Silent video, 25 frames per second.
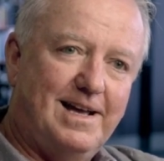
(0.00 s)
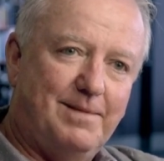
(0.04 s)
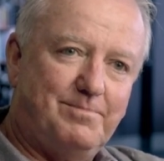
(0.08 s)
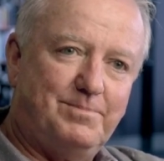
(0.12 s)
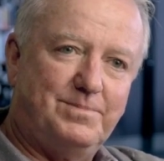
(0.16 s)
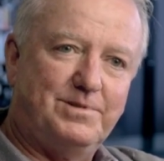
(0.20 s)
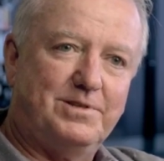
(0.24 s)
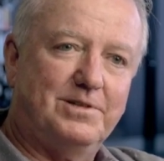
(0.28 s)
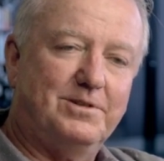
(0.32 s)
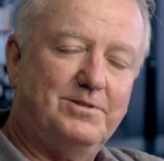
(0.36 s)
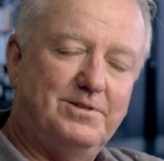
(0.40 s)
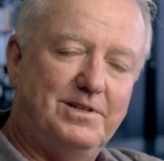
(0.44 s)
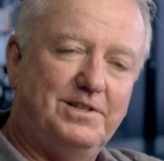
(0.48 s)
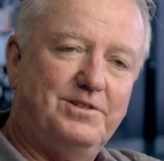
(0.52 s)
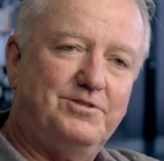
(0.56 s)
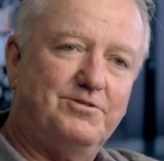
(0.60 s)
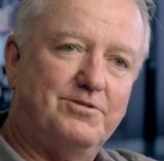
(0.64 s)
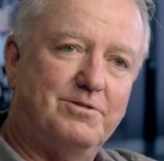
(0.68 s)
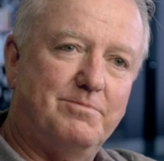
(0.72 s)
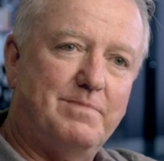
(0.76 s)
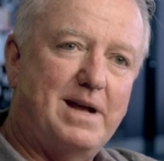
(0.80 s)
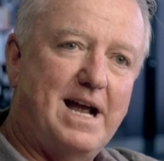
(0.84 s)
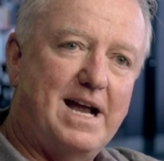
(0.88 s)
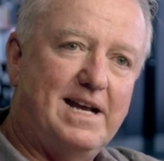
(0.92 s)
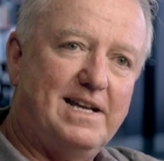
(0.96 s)
absolutely
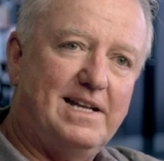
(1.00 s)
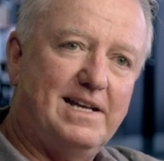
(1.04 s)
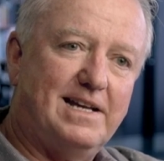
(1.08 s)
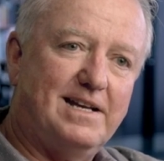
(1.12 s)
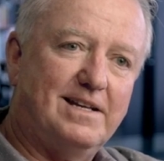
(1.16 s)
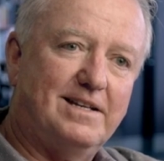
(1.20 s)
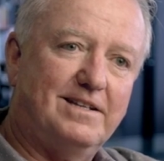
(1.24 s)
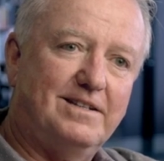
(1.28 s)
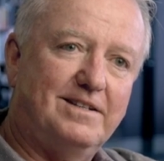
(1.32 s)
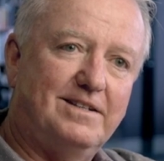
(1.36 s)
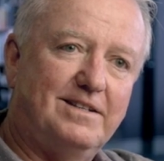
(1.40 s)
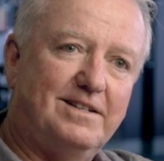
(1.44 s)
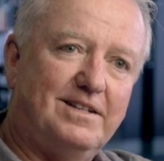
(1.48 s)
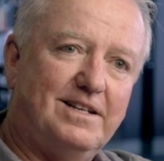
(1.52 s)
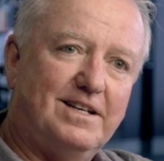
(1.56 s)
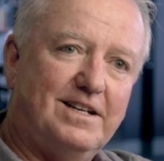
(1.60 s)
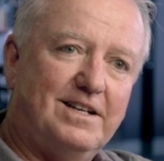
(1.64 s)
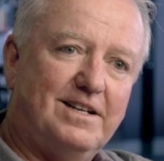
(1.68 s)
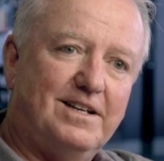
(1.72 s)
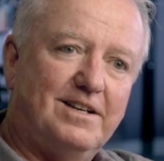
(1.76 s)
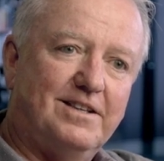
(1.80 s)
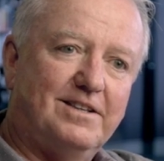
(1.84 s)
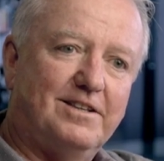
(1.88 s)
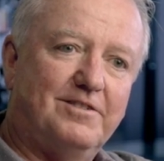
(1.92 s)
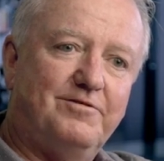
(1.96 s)
dramatic, and
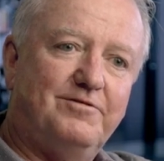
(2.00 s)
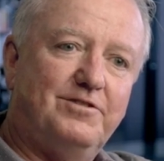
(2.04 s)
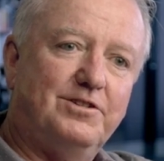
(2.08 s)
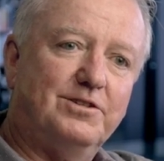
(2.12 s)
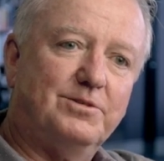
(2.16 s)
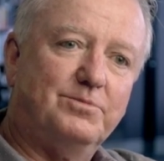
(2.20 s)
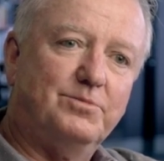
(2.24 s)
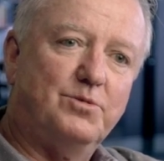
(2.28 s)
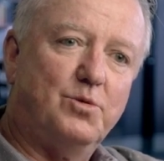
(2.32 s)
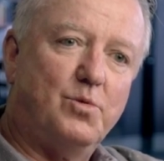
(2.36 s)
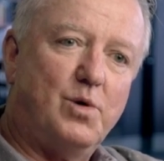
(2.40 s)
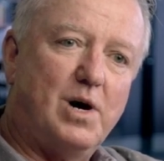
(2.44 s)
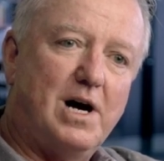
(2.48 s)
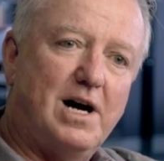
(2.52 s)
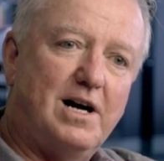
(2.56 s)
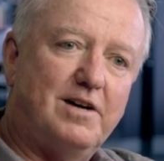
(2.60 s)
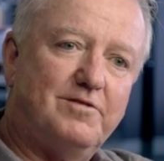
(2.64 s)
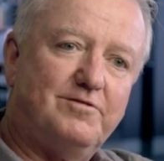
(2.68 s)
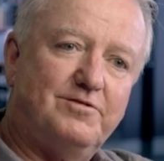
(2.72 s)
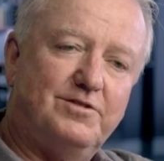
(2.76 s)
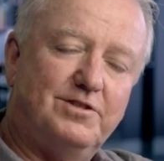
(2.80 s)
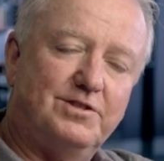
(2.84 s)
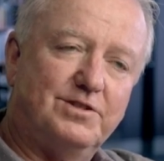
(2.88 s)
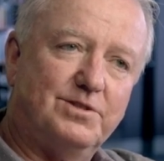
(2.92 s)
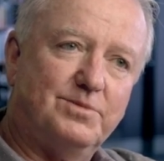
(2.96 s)
the film
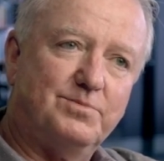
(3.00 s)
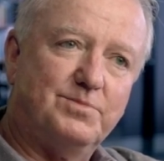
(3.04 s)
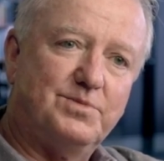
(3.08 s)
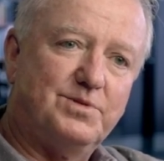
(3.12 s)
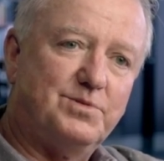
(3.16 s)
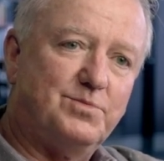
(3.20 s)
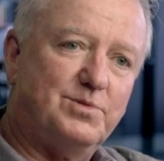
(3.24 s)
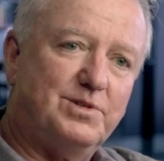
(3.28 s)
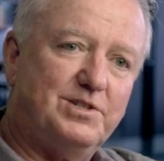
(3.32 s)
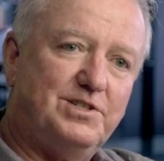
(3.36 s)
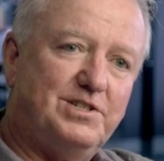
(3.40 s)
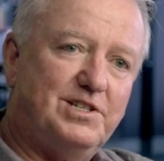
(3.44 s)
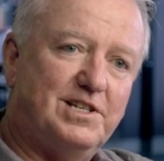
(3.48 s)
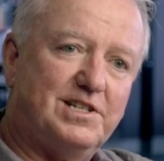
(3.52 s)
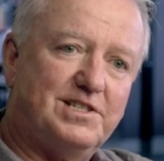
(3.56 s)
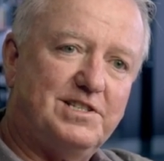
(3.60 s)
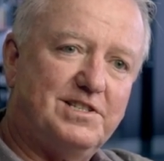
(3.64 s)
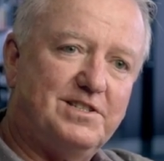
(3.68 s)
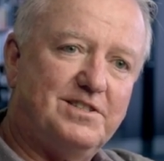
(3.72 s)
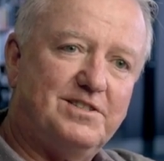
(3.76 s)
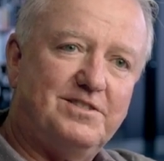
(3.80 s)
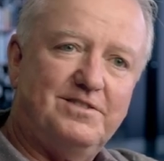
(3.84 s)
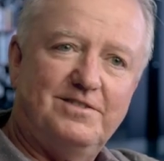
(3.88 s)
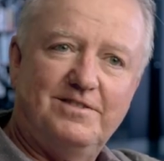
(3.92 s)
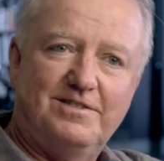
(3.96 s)
noir films were
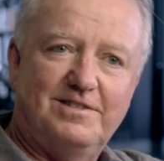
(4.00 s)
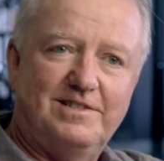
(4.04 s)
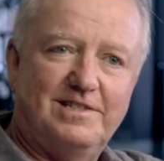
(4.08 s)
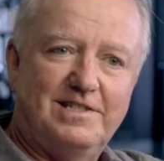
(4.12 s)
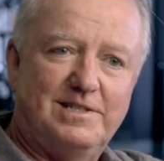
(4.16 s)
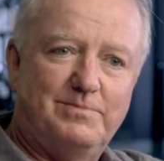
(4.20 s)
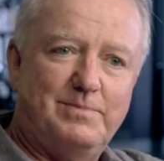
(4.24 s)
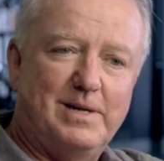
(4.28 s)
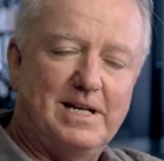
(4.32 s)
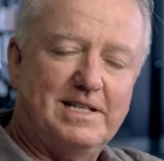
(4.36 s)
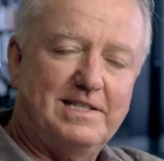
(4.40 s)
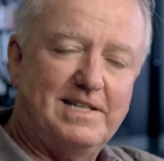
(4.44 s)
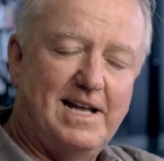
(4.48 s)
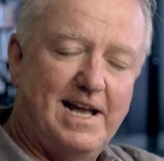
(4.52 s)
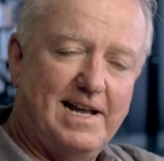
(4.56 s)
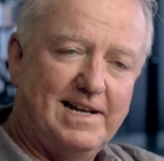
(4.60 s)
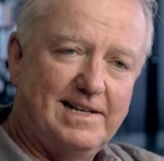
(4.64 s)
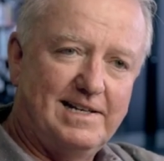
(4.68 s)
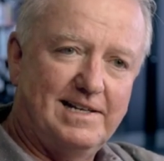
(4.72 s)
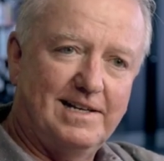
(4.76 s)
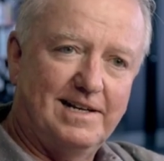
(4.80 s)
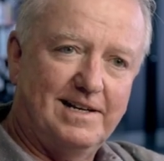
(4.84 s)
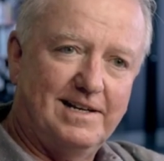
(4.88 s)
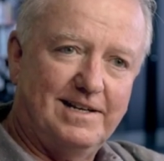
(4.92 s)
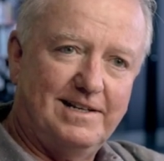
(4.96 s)
just
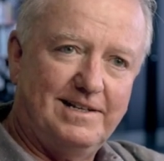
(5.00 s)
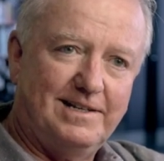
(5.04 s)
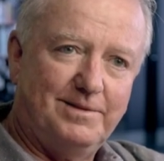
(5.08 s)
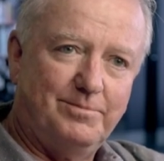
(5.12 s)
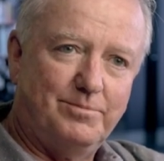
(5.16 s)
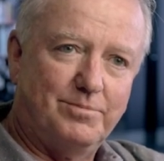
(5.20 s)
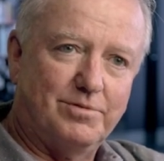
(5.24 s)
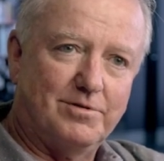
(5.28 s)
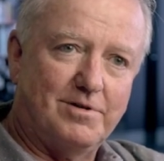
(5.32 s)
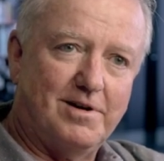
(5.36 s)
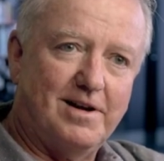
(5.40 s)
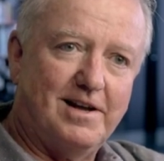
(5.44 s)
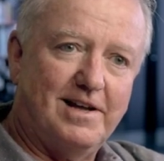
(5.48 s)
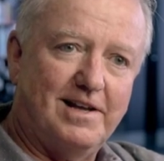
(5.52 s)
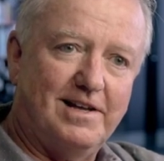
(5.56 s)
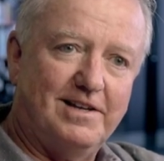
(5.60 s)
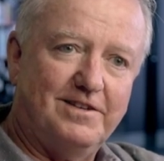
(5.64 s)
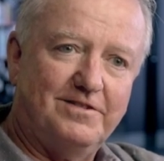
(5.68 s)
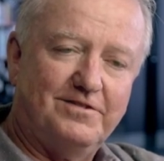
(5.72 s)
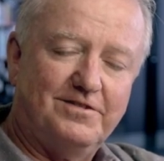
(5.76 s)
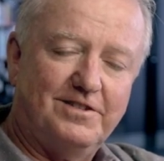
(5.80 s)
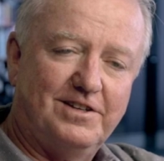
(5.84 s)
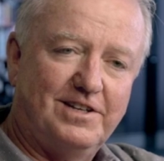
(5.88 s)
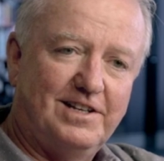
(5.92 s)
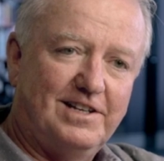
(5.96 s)
spectacularly
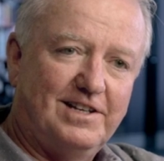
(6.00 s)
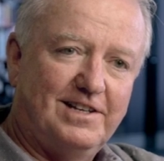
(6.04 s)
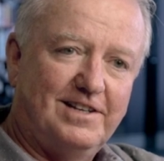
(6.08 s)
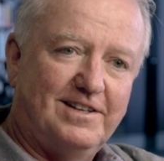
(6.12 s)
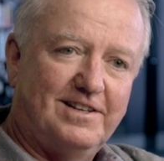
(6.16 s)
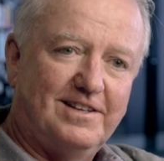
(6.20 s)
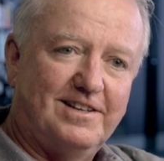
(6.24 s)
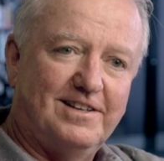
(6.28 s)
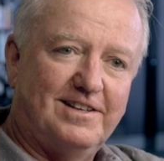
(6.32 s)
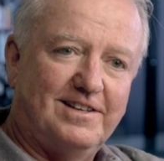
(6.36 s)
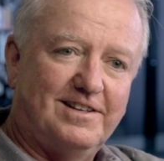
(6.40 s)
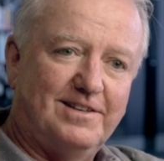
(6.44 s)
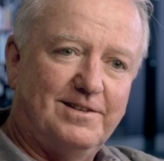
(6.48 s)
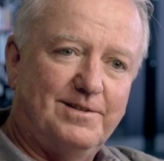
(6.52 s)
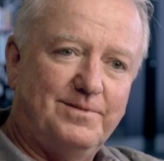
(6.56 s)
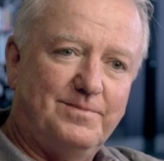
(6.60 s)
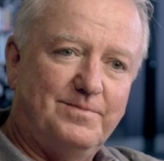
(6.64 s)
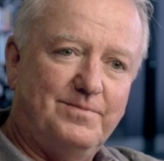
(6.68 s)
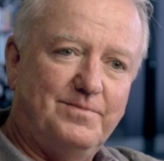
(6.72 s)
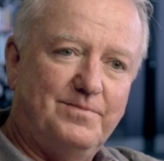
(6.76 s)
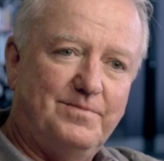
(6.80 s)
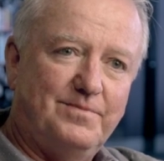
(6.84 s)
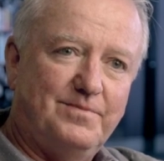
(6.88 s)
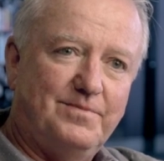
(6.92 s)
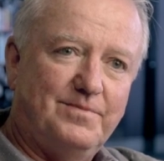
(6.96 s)
brave.
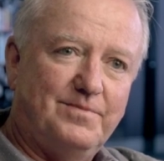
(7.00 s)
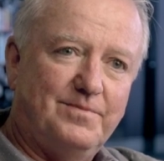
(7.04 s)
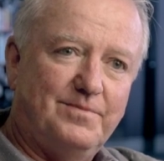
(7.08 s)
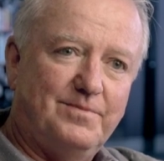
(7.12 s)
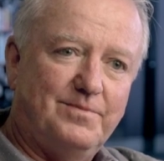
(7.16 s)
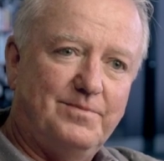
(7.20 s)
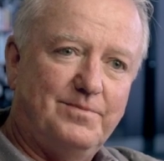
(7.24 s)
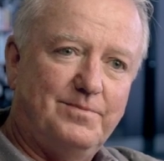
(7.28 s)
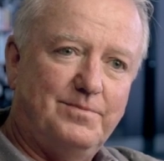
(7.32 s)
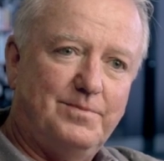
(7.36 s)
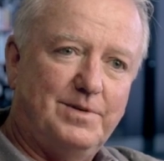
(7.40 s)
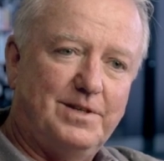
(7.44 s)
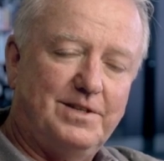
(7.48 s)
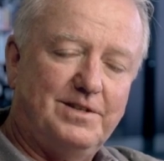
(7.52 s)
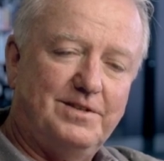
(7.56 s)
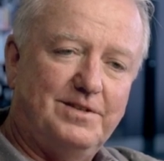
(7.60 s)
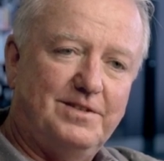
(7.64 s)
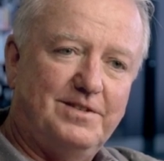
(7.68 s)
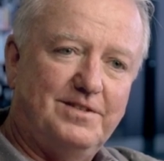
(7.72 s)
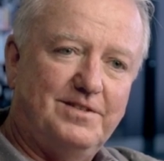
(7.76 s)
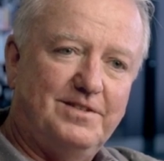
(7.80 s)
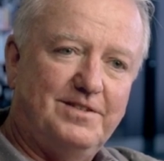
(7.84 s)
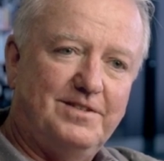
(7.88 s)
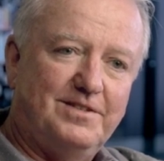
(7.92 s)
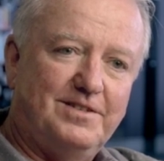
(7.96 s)
Um, but
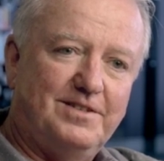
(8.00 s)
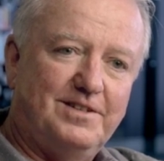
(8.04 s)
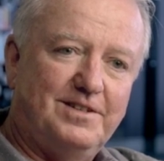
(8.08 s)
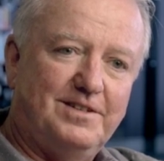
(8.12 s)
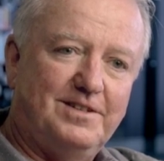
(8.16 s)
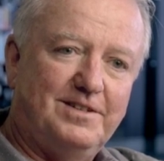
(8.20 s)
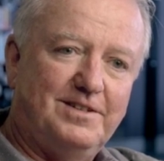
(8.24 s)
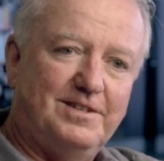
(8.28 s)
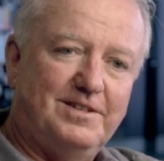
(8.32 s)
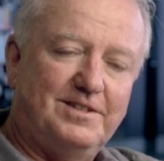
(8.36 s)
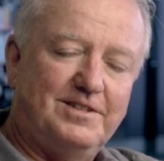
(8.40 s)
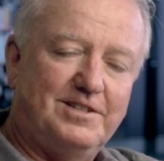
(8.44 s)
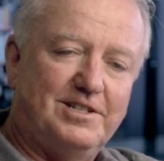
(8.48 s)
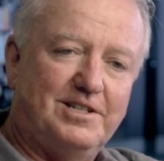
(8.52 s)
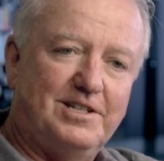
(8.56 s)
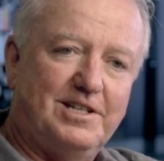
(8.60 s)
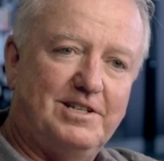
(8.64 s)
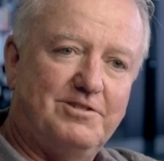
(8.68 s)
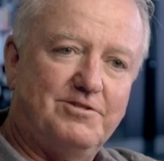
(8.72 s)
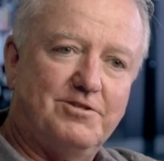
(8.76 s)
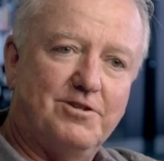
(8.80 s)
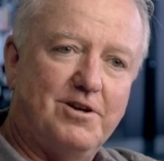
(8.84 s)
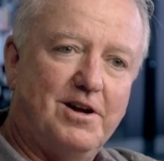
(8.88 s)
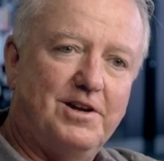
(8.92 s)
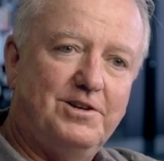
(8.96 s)

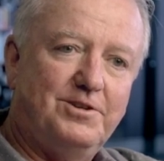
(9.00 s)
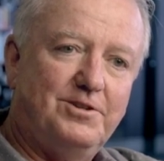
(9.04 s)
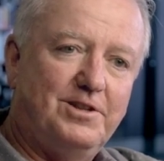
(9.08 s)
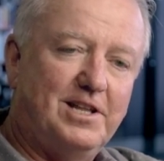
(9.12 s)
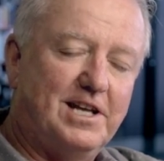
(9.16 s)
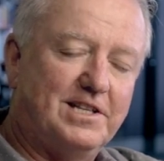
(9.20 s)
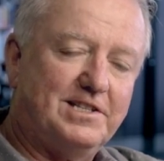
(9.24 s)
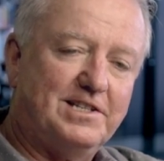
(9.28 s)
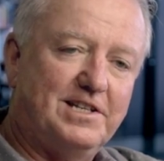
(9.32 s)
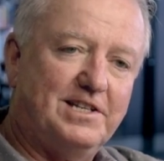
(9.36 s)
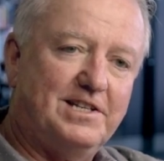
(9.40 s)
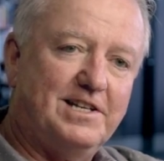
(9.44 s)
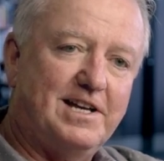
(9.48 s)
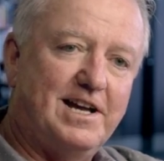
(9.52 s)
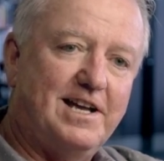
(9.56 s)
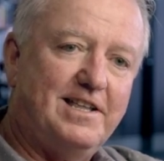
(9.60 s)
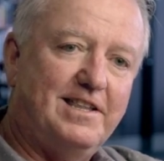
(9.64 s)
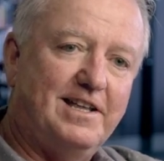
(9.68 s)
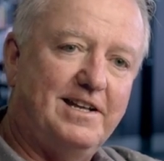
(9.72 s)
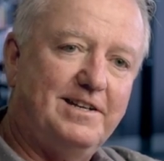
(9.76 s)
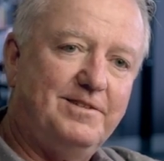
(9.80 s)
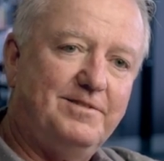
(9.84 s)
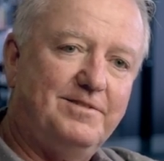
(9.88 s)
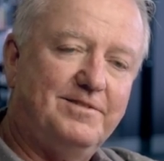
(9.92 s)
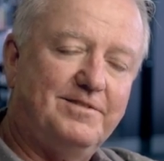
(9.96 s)
to try and do that
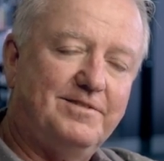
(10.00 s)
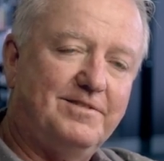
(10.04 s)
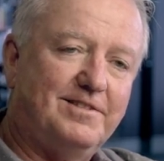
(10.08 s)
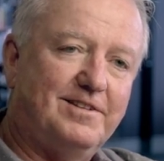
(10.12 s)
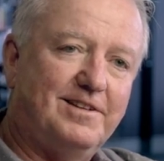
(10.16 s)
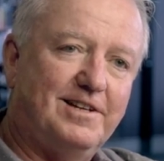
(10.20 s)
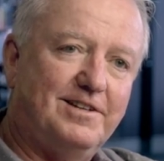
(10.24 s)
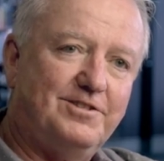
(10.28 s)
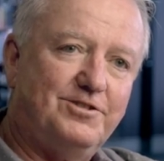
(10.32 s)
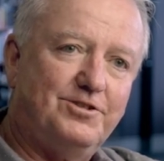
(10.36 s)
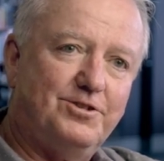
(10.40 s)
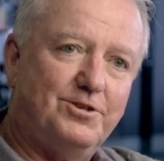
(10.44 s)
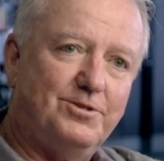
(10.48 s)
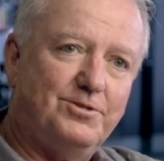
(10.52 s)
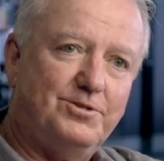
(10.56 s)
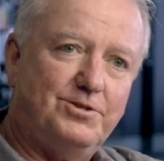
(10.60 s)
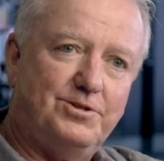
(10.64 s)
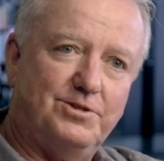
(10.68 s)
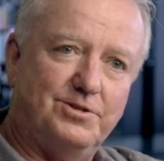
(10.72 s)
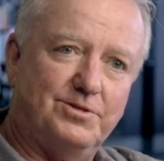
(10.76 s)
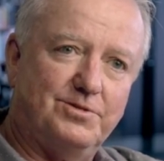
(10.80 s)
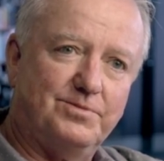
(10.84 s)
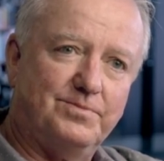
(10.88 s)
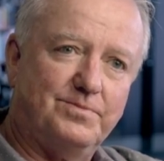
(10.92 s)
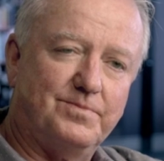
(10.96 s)
today, they they'd
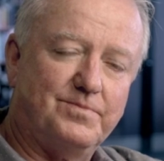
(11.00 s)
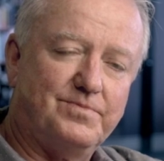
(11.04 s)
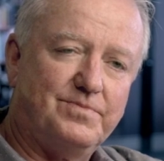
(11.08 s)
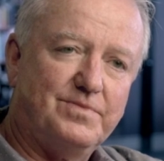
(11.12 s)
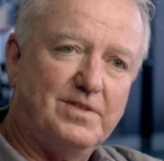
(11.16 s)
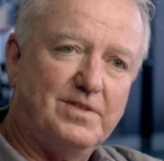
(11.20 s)
shoot you,